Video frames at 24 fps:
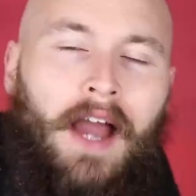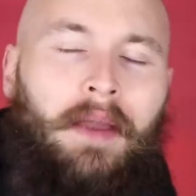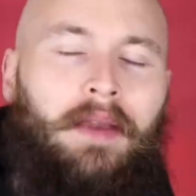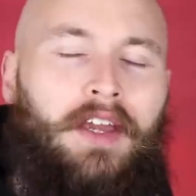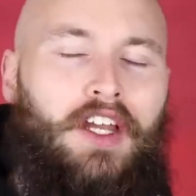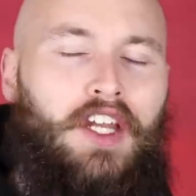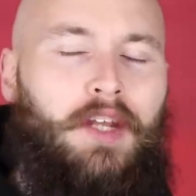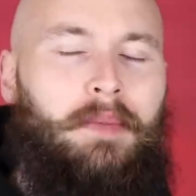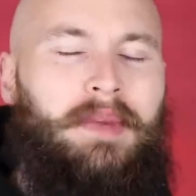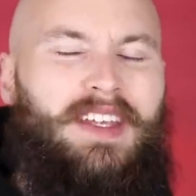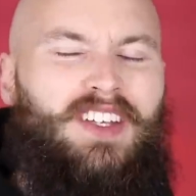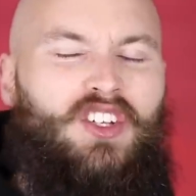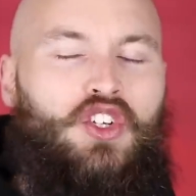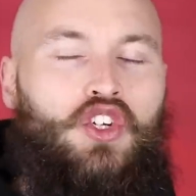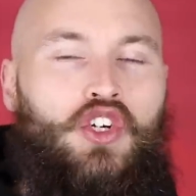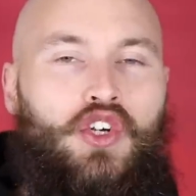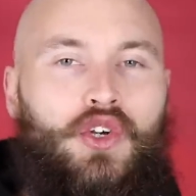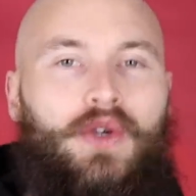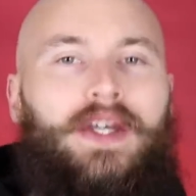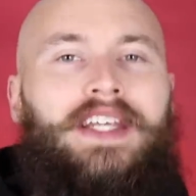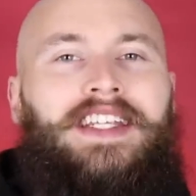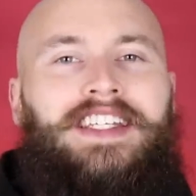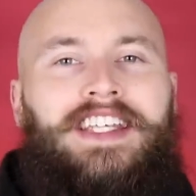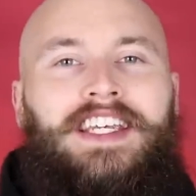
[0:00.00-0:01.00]
I'm going to be
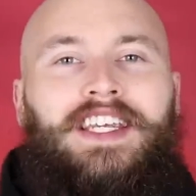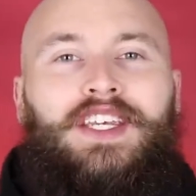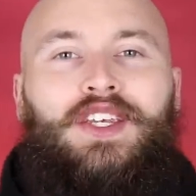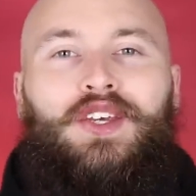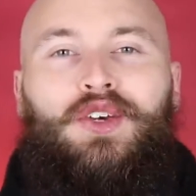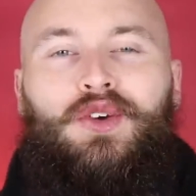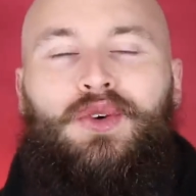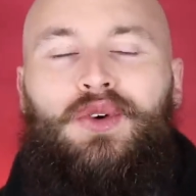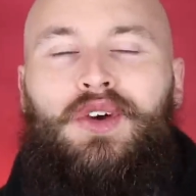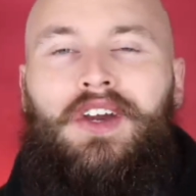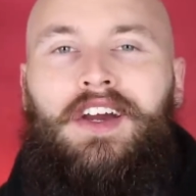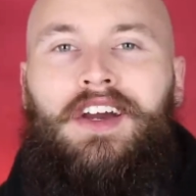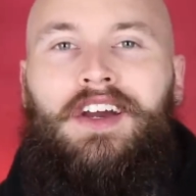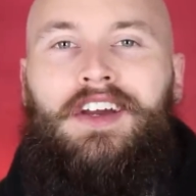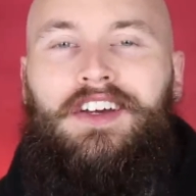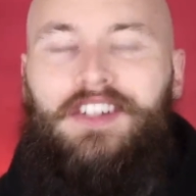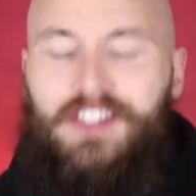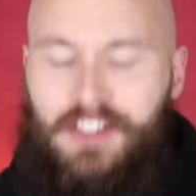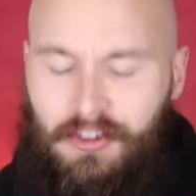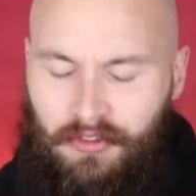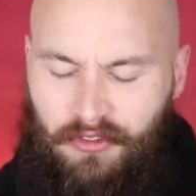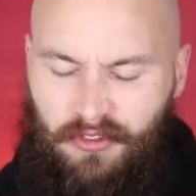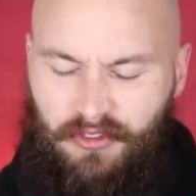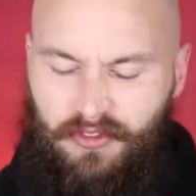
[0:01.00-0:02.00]
treating you
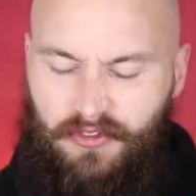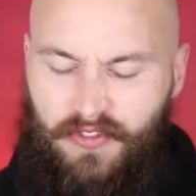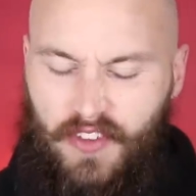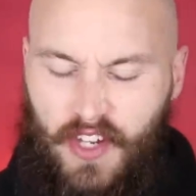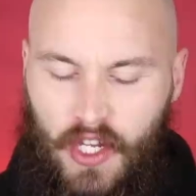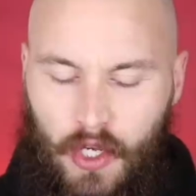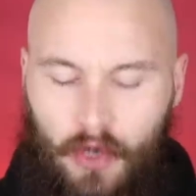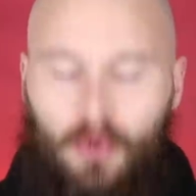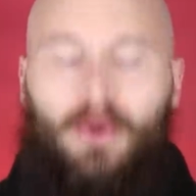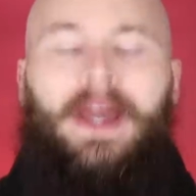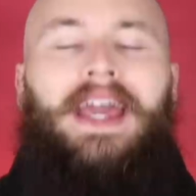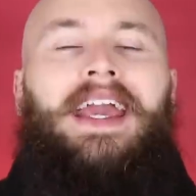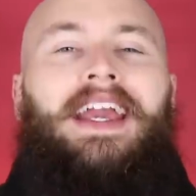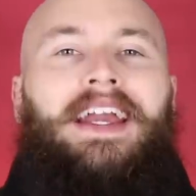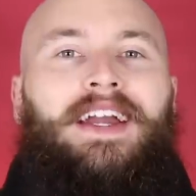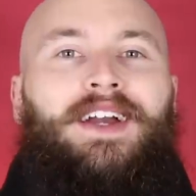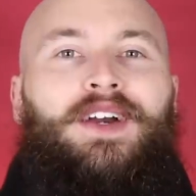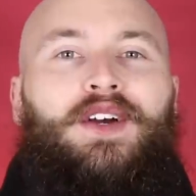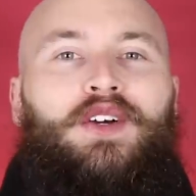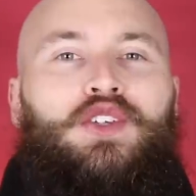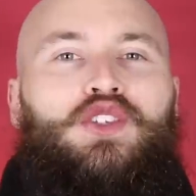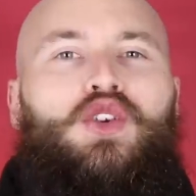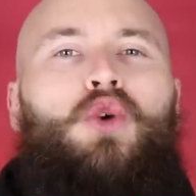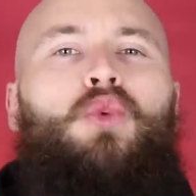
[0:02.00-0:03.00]
to
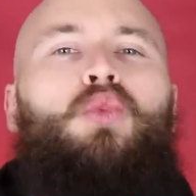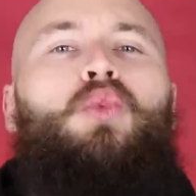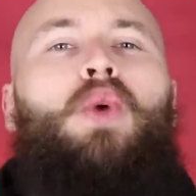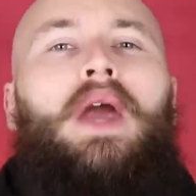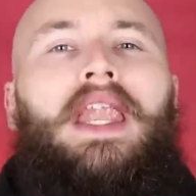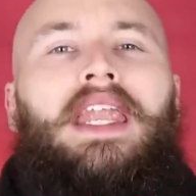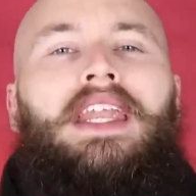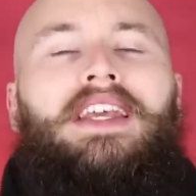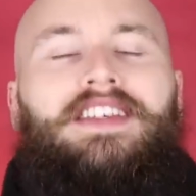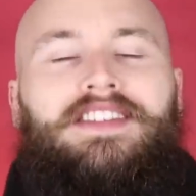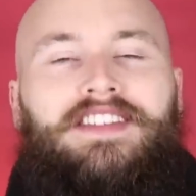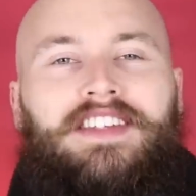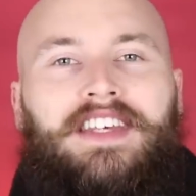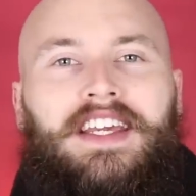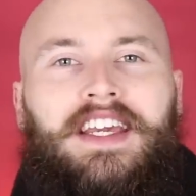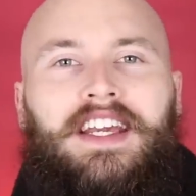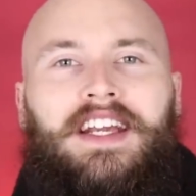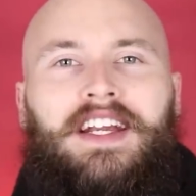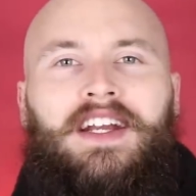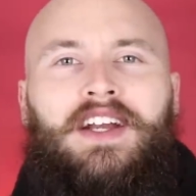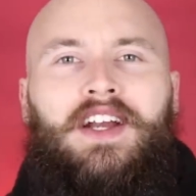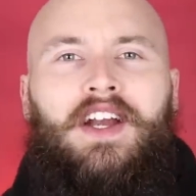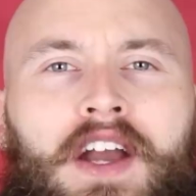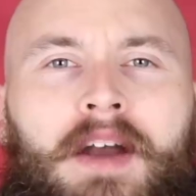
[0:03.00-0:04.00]
viewing, to
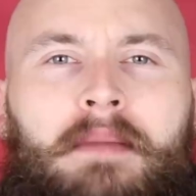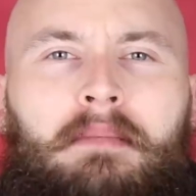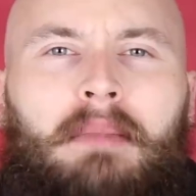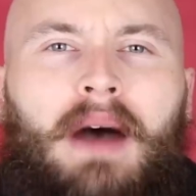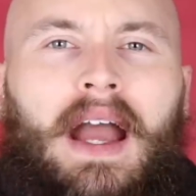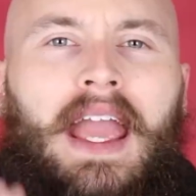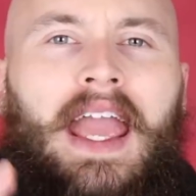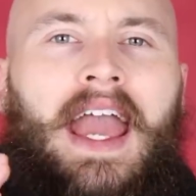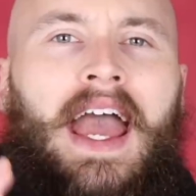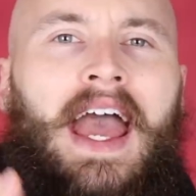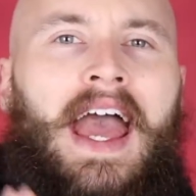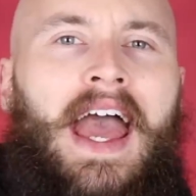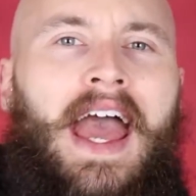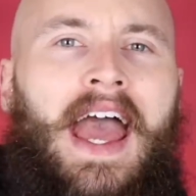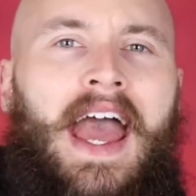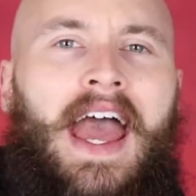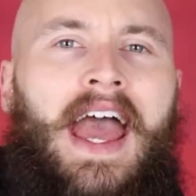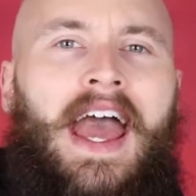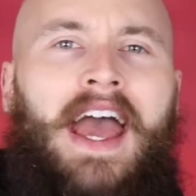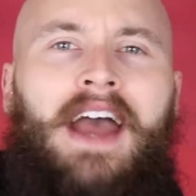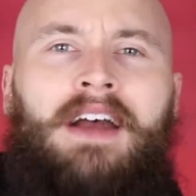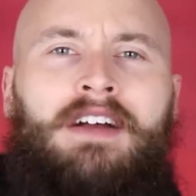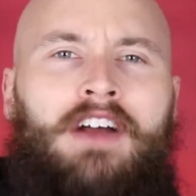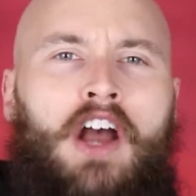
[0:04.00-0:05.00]
witnessing my
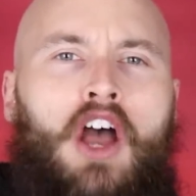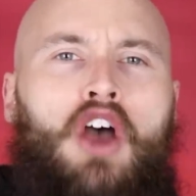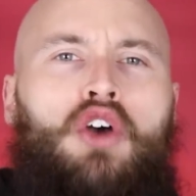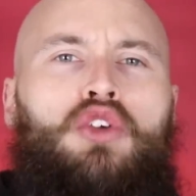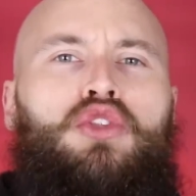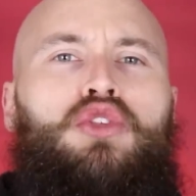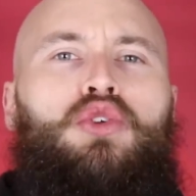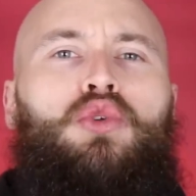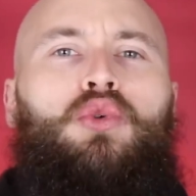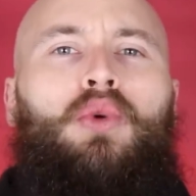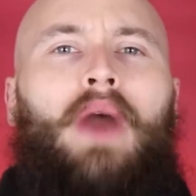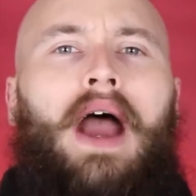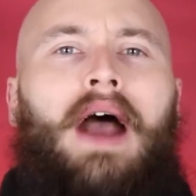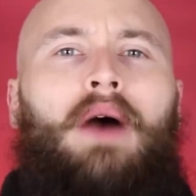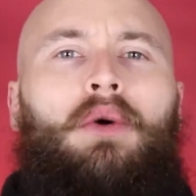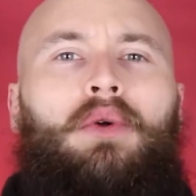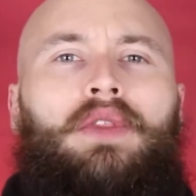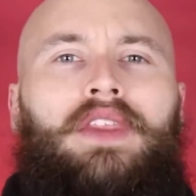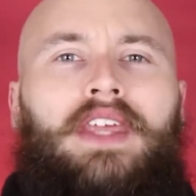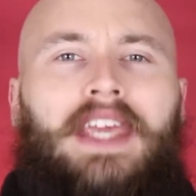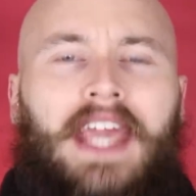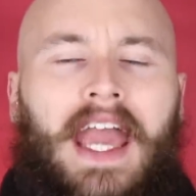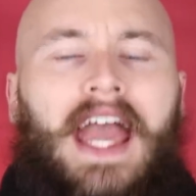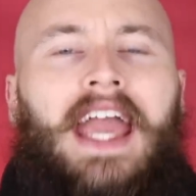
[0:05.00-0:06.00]
hair
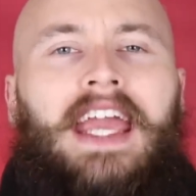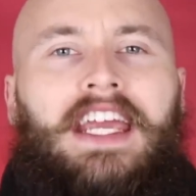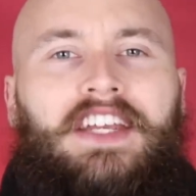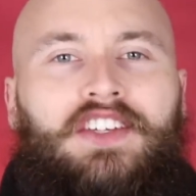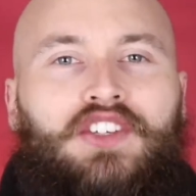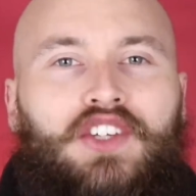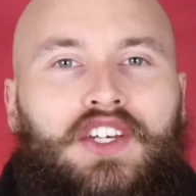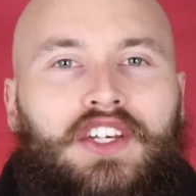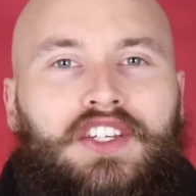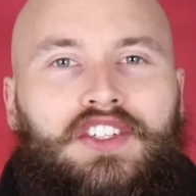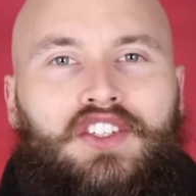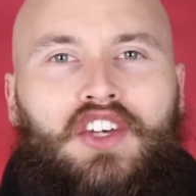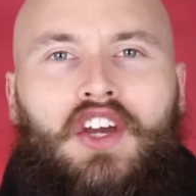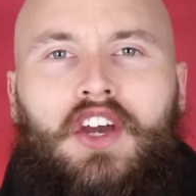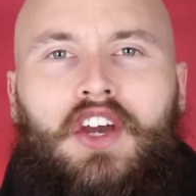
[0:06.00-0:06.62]
throughout the ages.